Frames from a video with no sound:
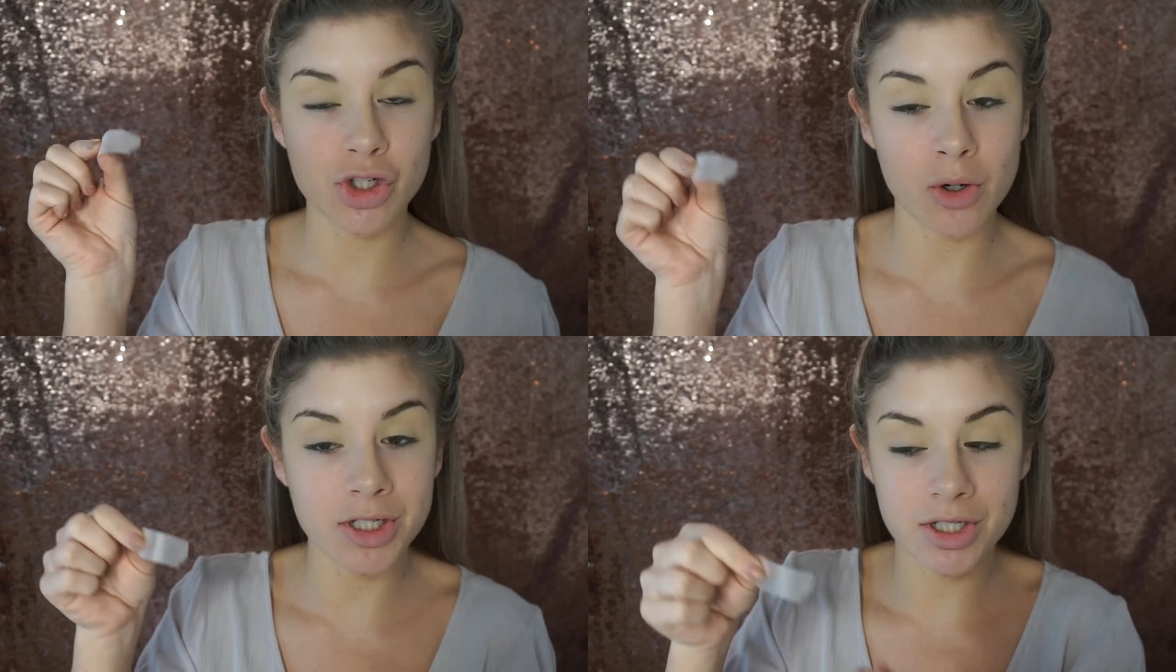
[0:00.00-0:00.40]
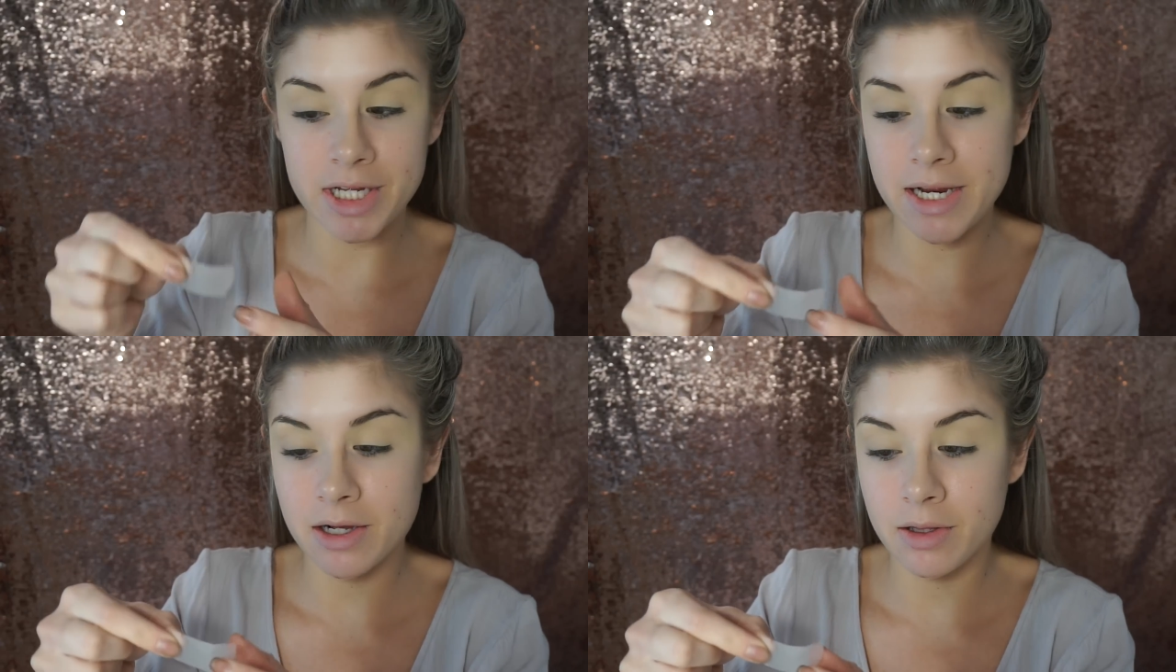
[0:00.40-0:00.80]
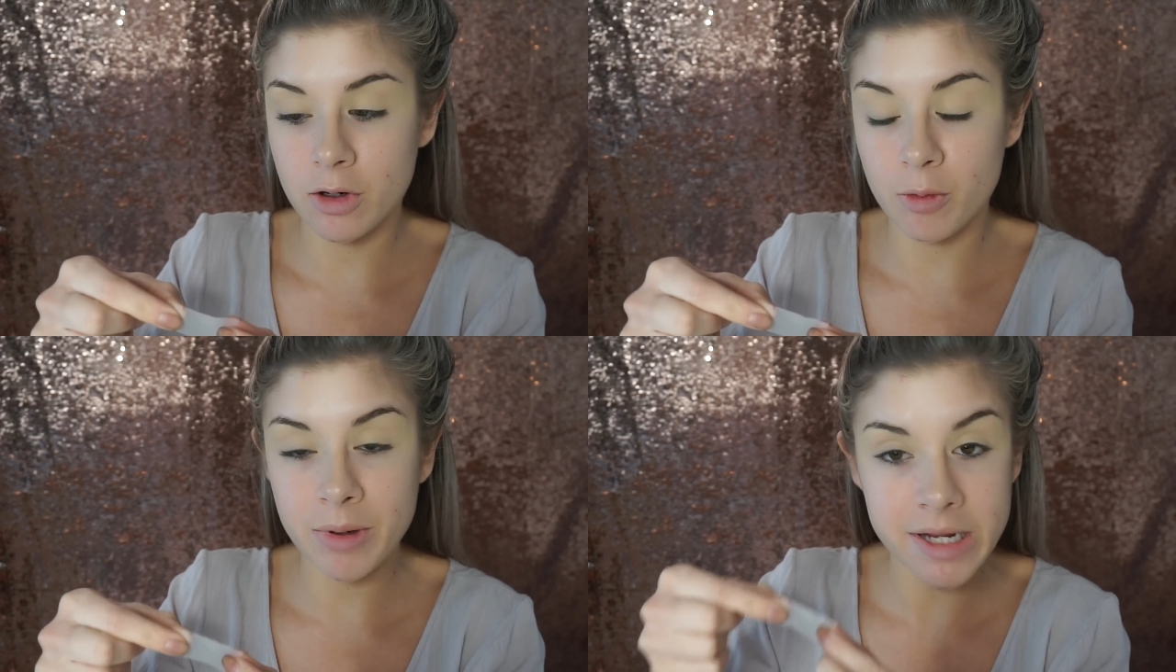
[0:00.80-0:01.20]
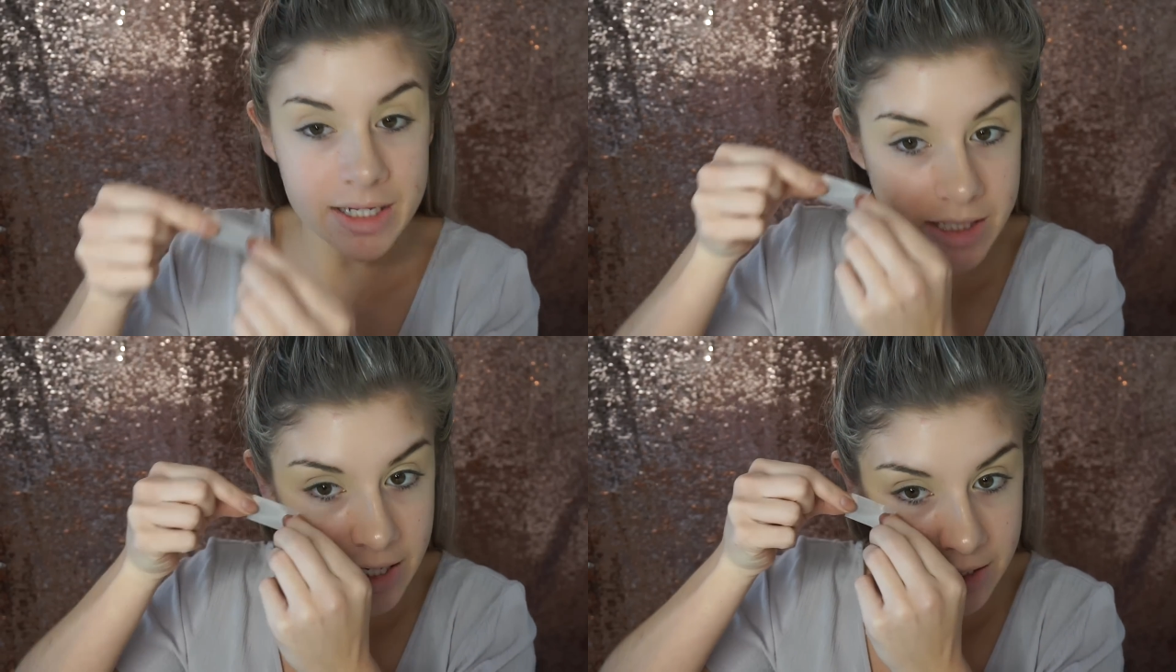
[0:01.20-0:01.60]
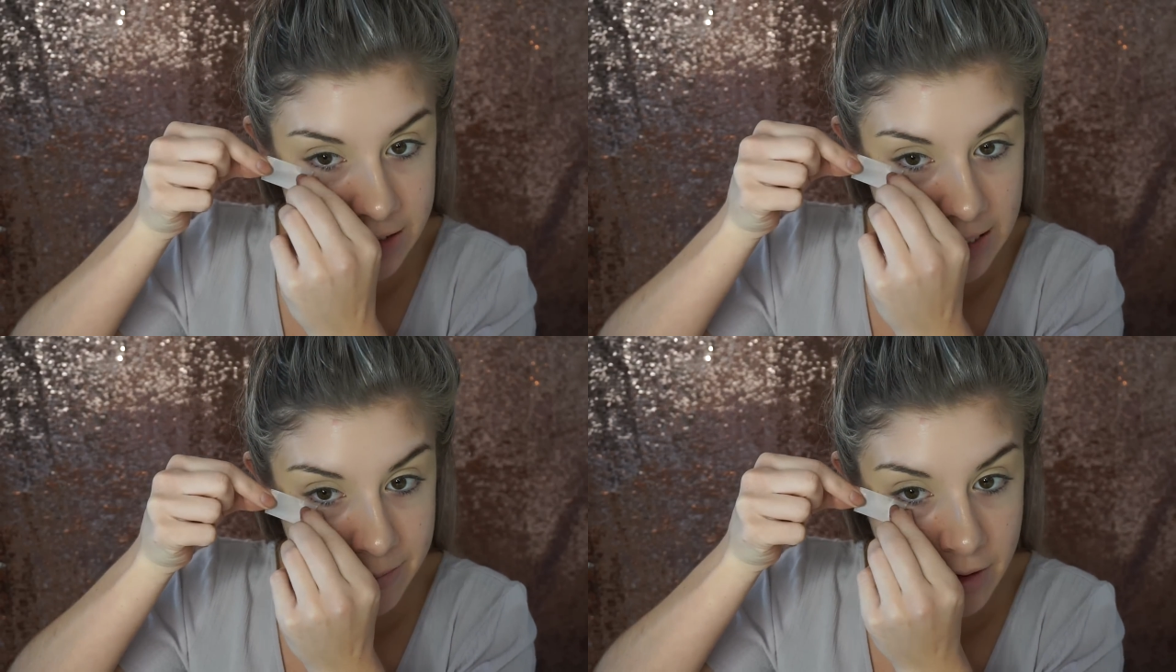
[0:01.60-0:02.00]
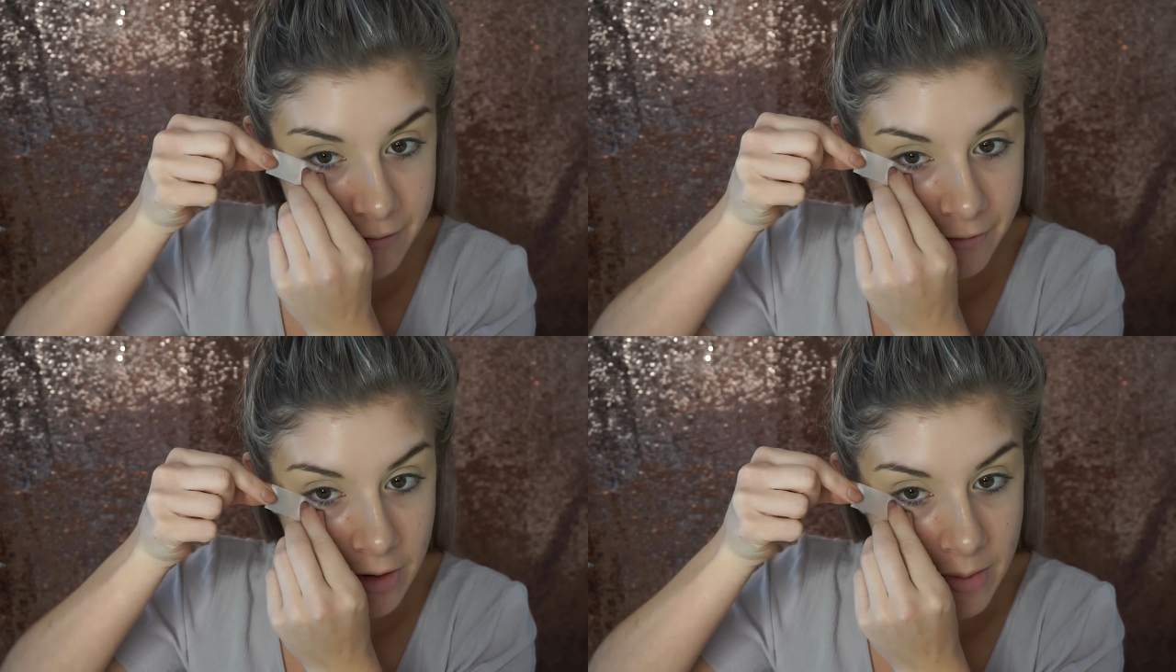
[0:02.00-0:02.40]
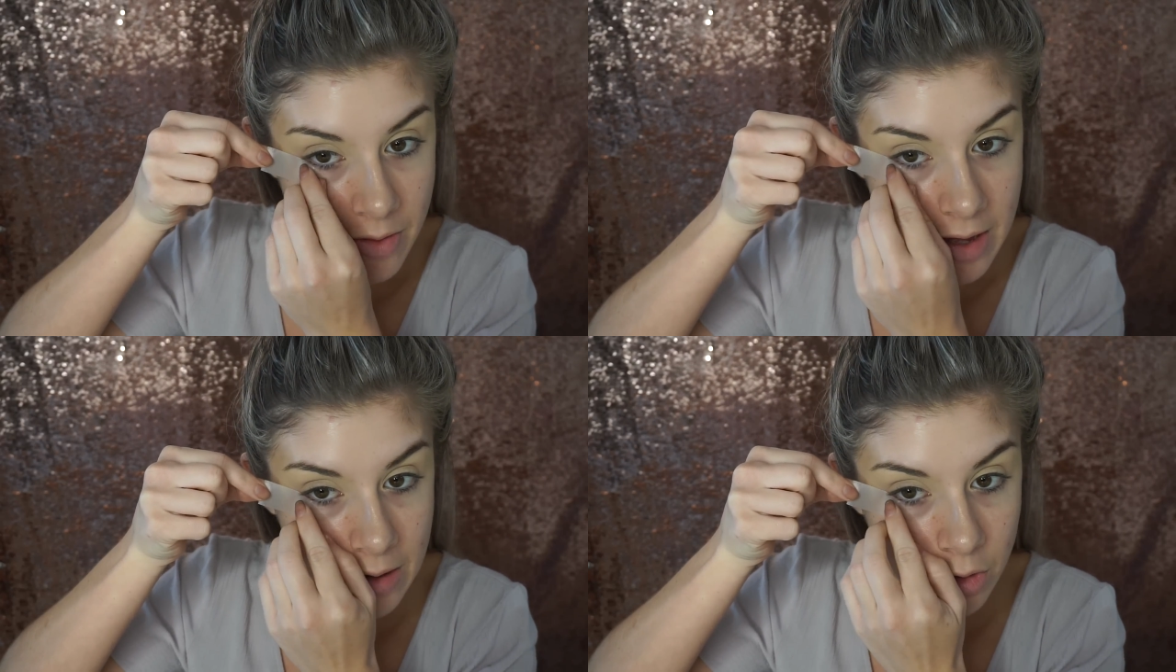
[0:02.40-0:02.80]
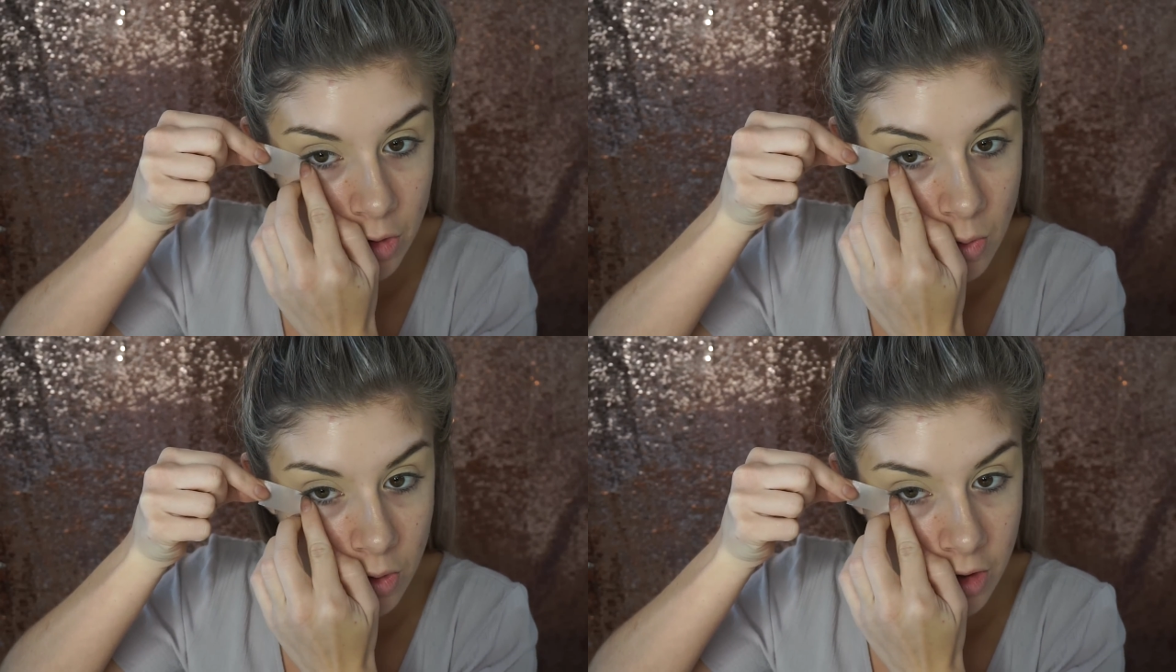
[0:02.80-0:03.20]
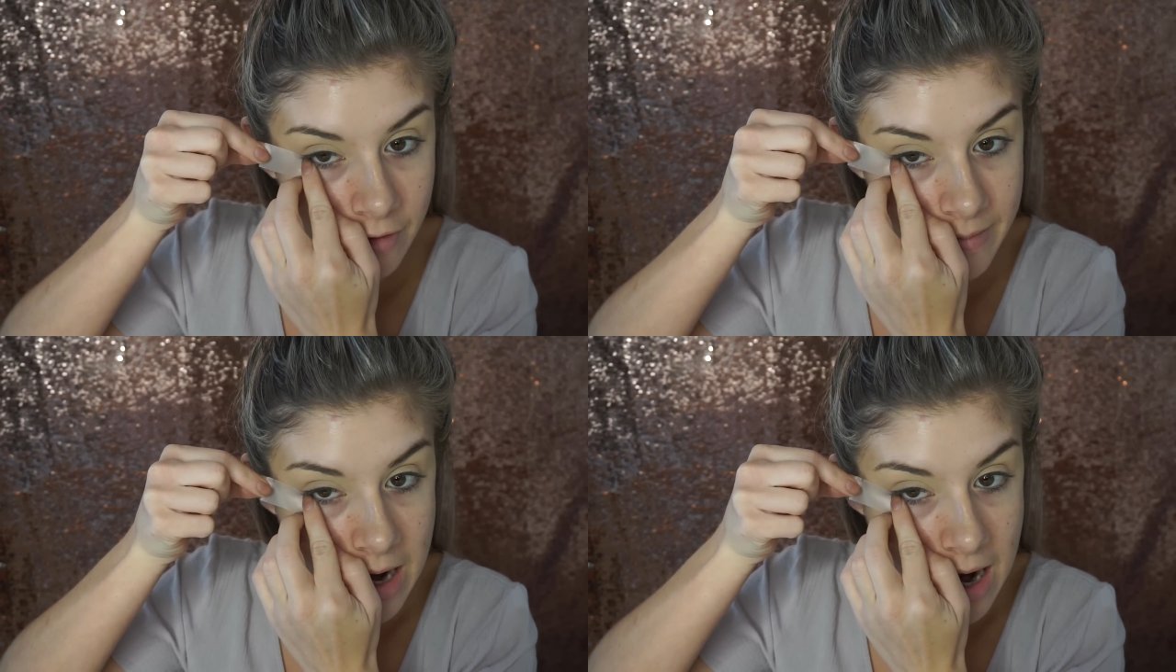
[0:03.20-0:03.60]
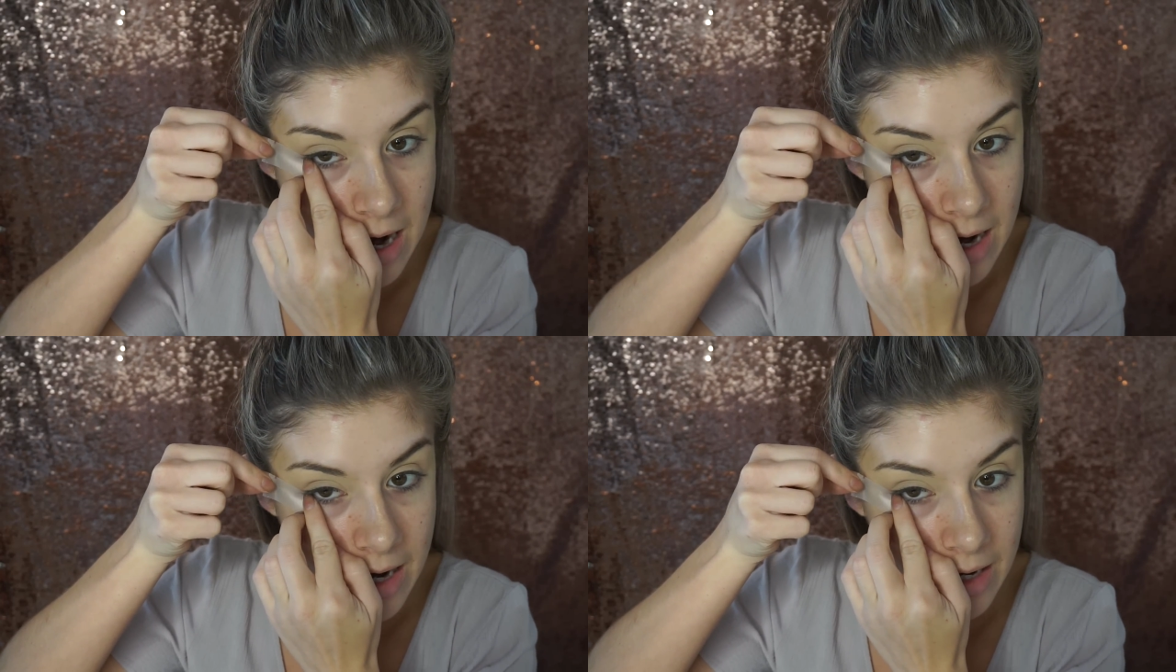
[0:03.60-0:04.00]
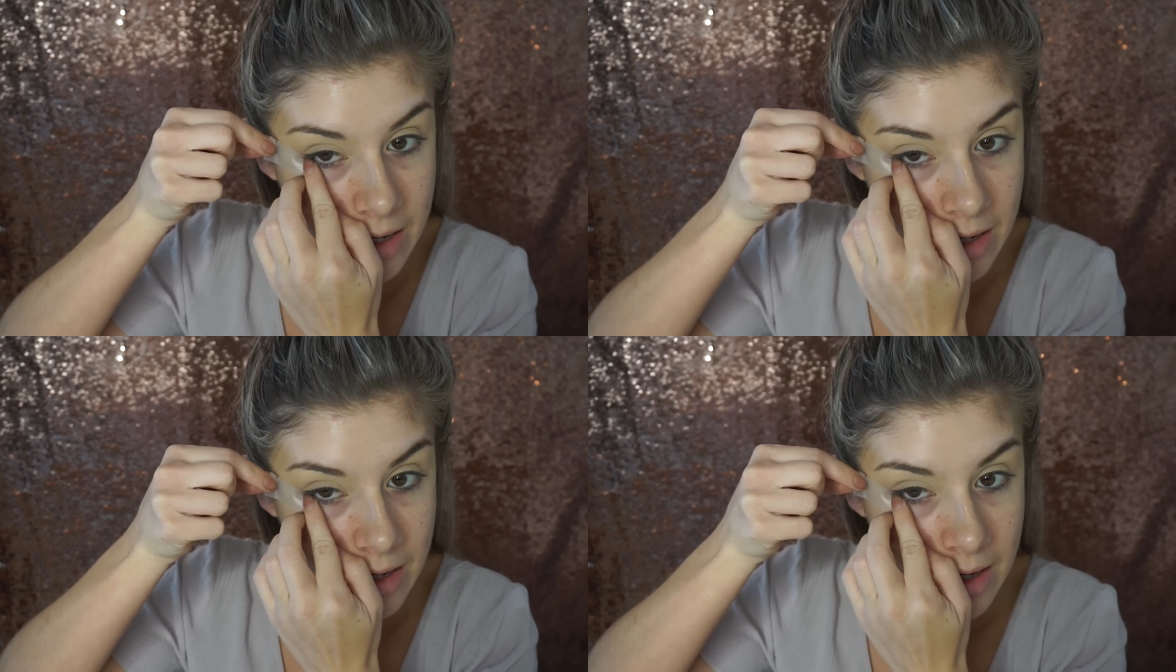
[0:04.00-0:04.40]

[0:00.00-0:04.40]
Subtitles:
I'm going to take a little piece and tape it from the outer corner of my eye